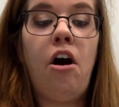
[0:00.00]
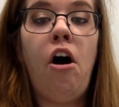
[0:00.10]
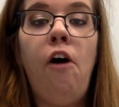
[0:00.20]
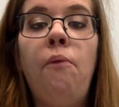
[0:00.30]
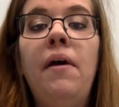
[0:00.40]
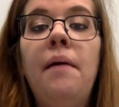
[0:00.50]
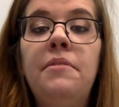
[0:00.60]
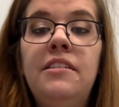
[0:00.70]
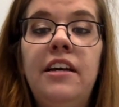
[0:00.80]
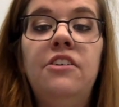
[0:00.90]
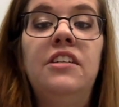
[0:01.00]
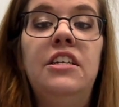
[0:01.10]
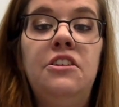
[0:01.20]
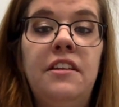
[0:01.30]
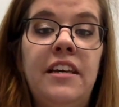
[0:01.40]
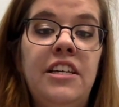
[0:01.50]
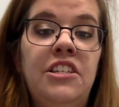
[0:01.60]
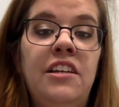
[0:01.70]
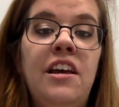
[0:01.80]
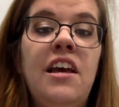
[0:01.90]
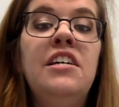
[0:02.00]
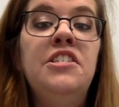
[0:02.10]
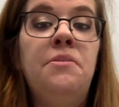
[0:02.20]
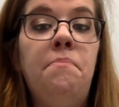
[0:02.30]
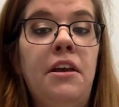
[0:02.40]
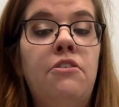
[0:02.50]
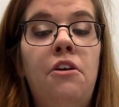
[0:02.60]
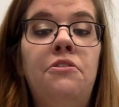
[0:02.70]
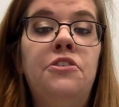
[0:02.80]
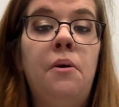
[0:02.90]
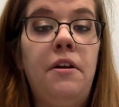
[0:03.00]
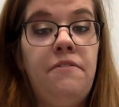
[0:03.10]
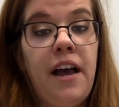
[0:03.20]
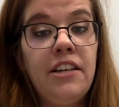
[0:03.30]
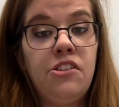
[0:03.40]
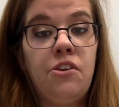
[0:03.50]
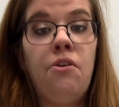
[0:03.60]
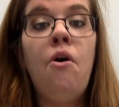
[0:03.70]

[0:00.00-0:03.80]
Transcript: all the way up the stairs into the kitchen to make groceries go in faster,